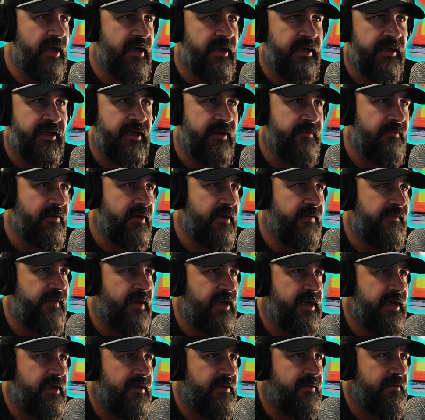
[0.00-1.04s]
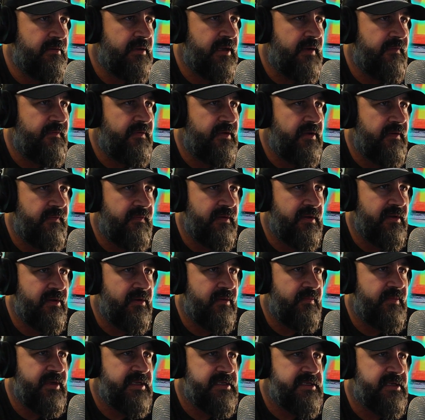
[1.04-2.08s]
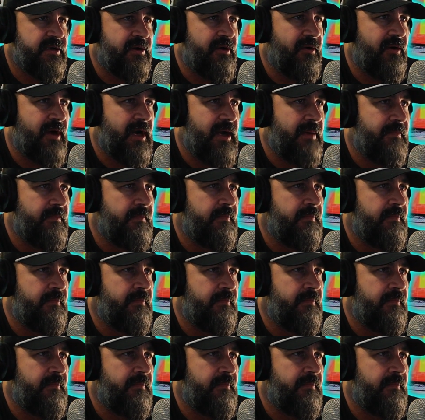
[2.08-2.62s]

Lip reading: of get rid of any leftover little bits of crap.